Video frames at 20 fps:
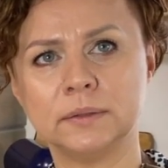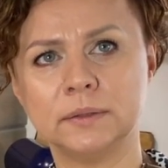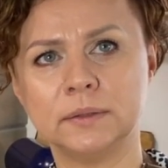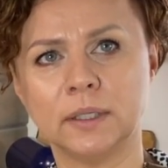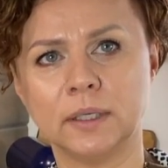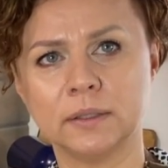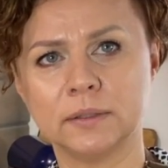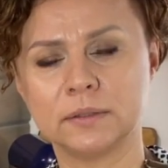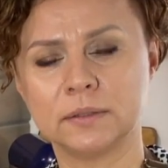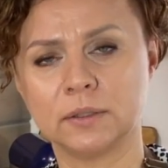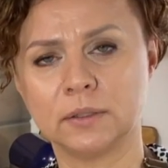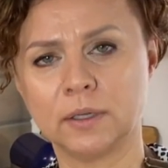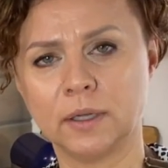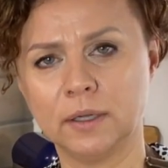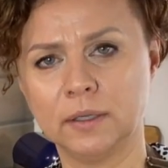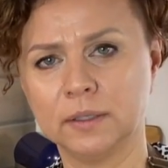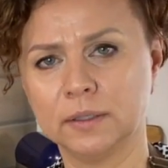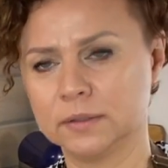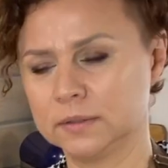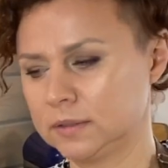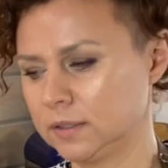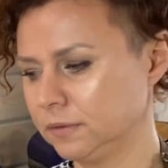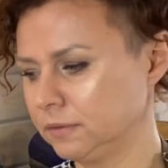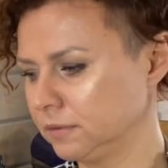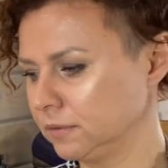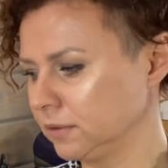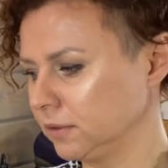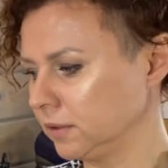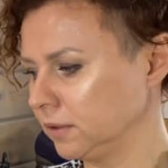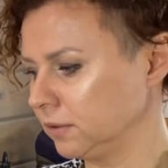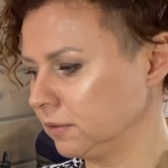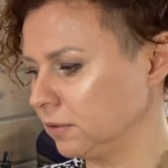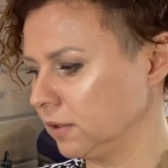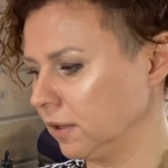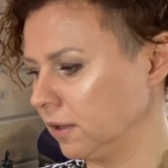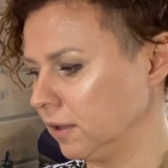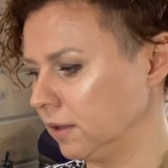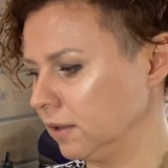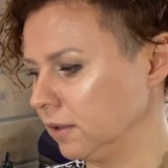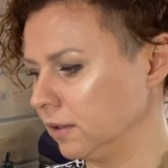Yes, okay, yes, definitely
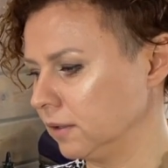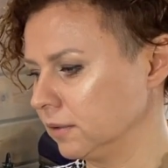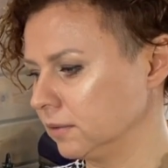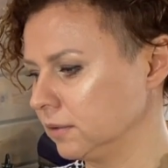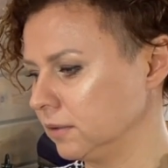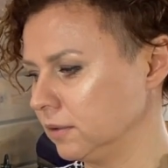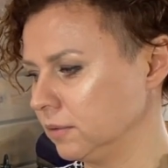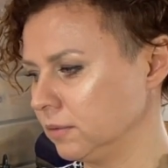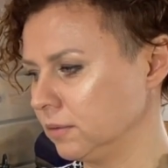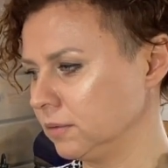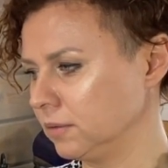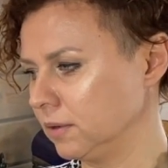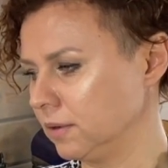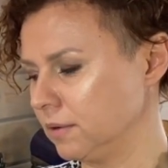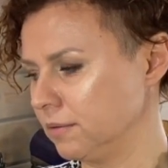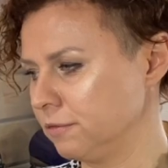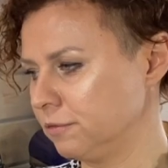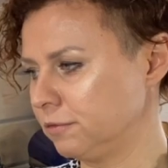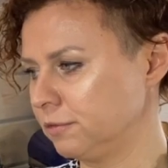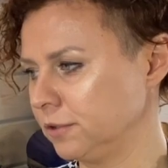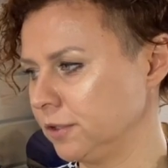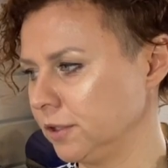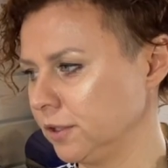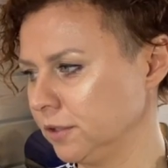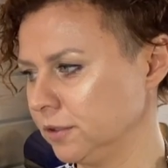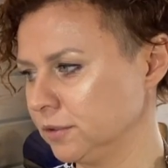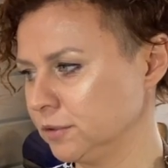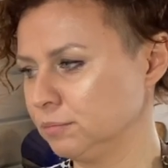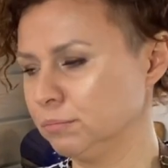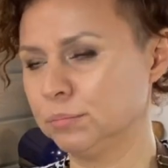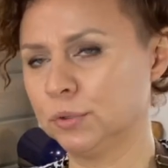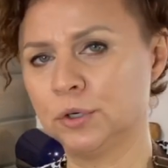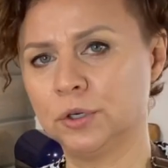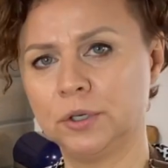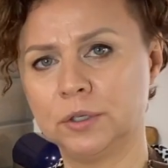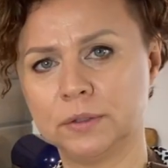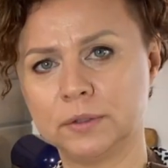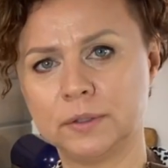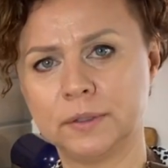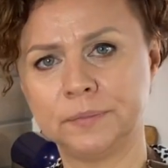freeze boiled.